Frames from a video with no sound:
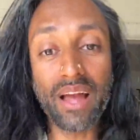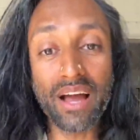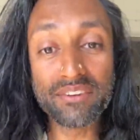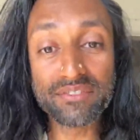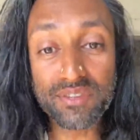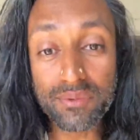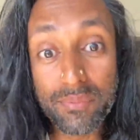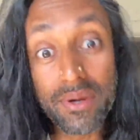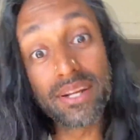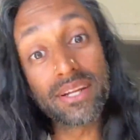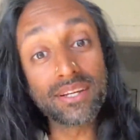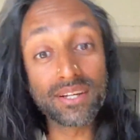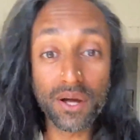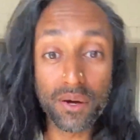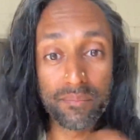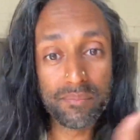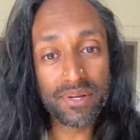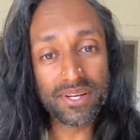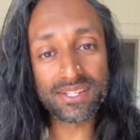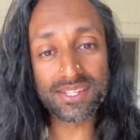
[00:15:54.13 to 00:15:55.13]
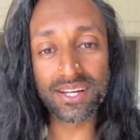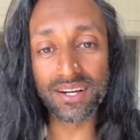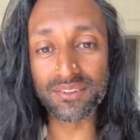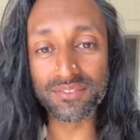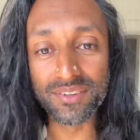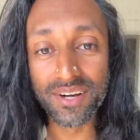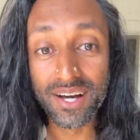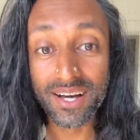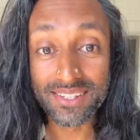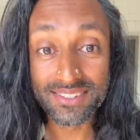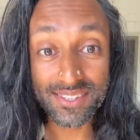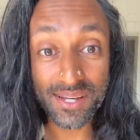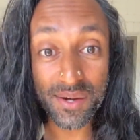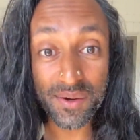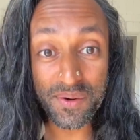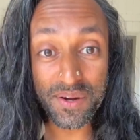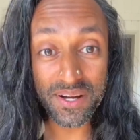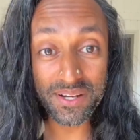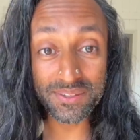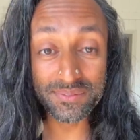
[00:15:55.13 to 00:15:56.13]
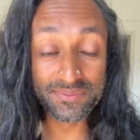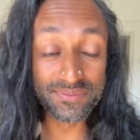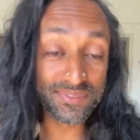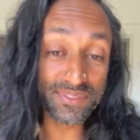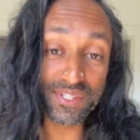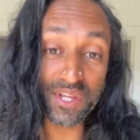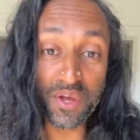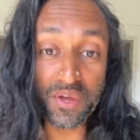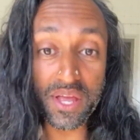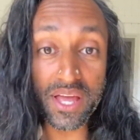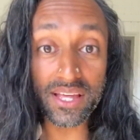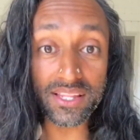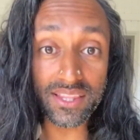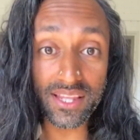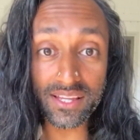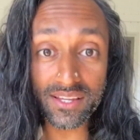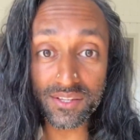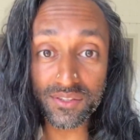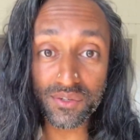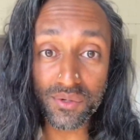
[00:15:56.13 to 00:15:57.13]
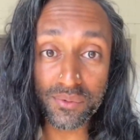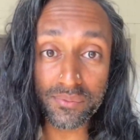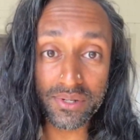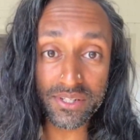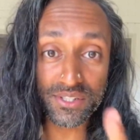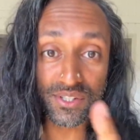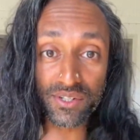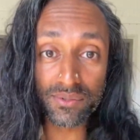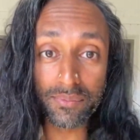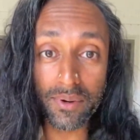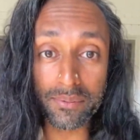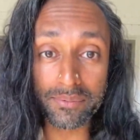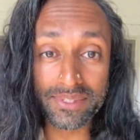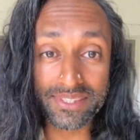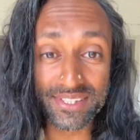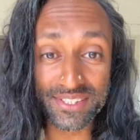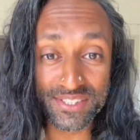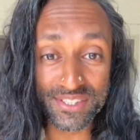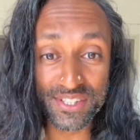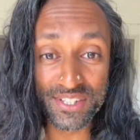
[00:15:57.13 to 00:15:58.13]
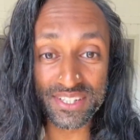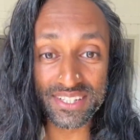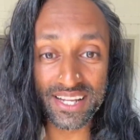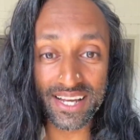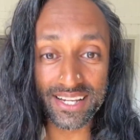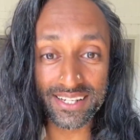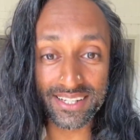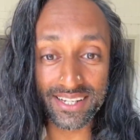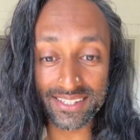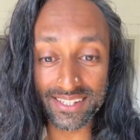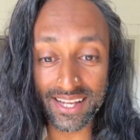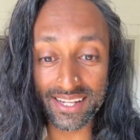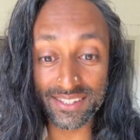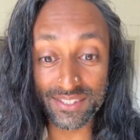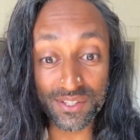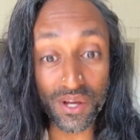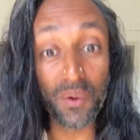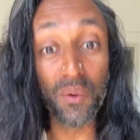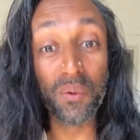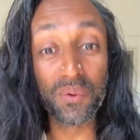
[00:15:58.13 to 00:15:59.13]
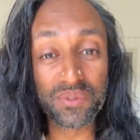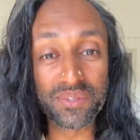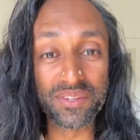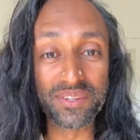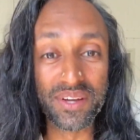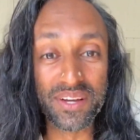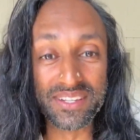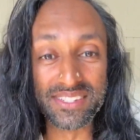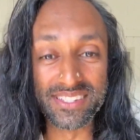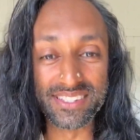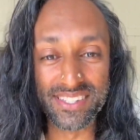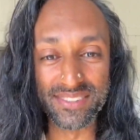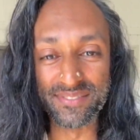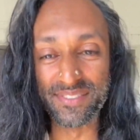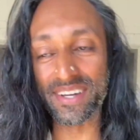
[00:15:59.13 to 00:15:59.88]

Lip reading: have some money, go and be yourself. So yeah, thank you to all my sugar mummies and sugar daddies, also known as